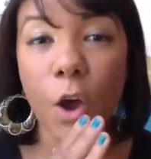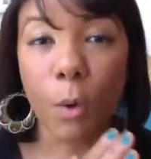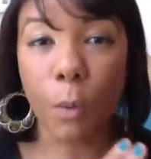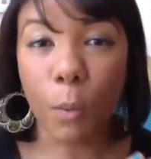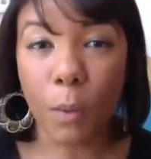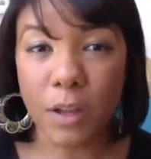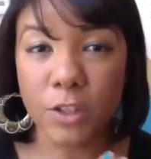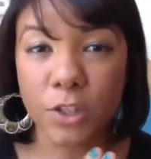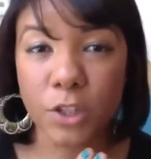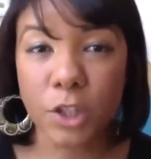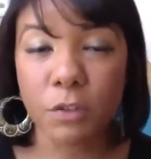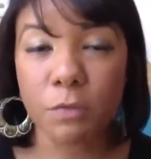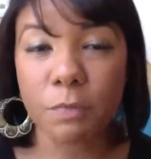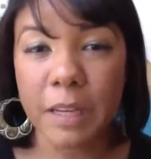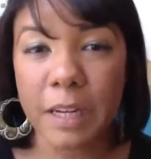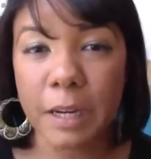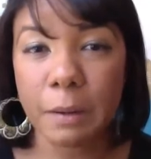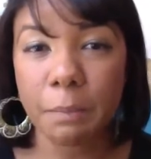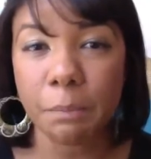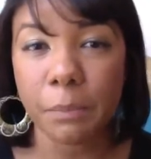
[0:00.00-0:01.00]
once you've
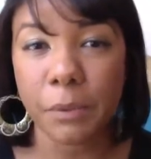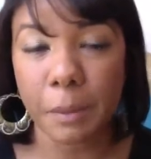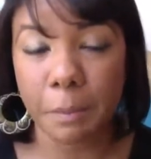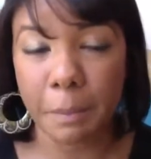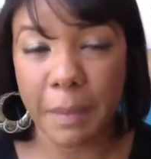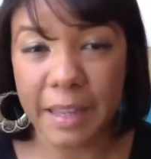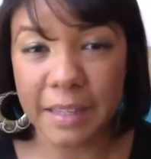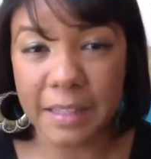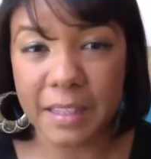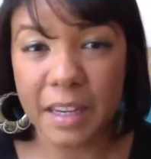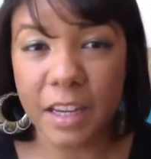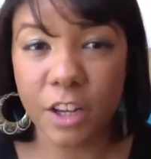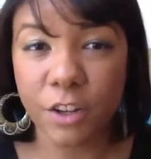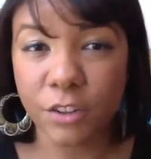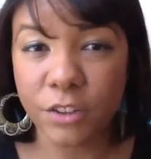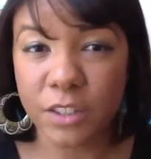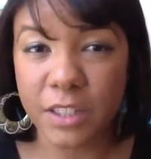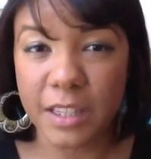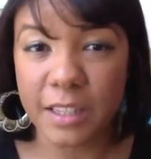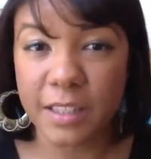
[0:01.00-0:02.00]
been implementing
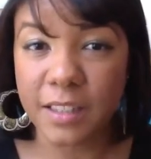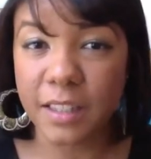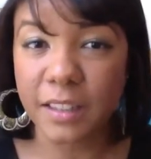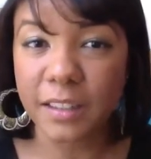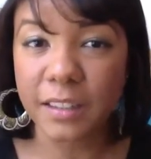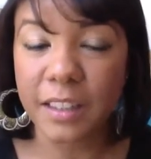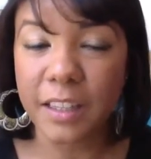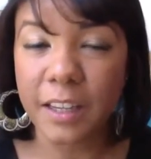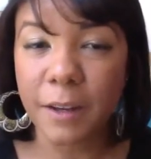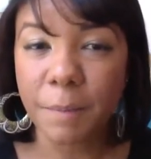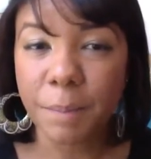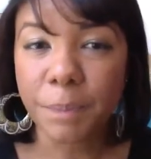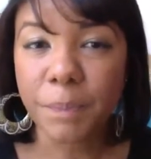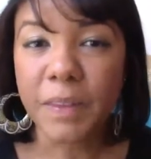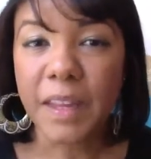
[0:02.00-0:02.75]
consistently.